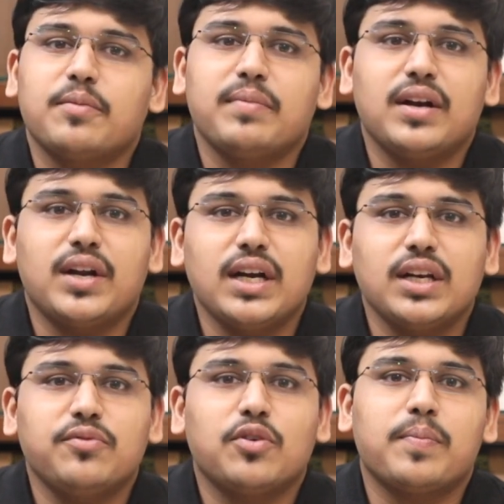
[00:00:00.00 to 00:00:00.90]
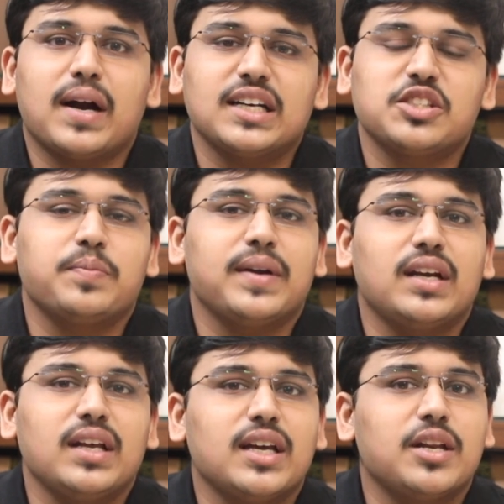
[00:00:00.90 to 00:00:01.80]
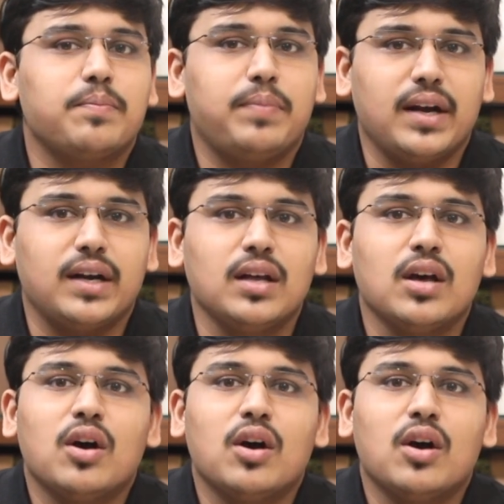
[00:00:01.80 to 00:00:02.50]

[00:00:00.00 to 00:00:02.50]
mandatory for participating in bid